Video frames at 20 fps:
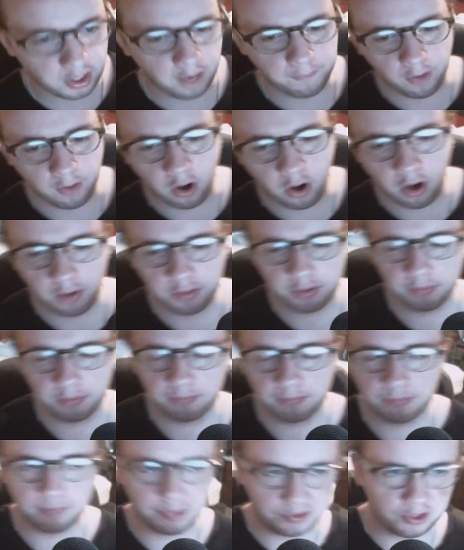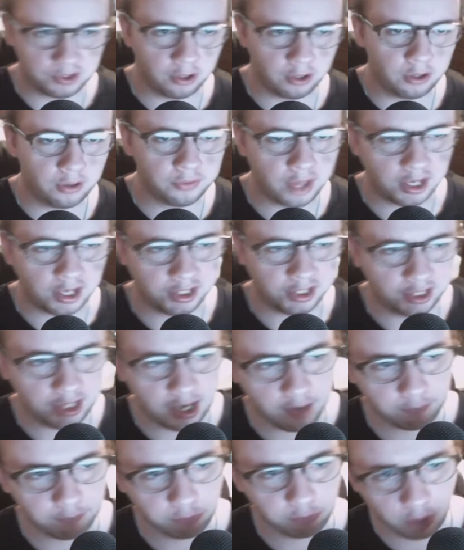of all the material that he
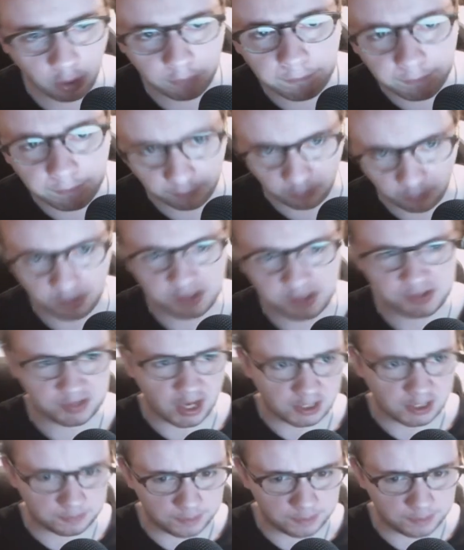have wrote for the Sex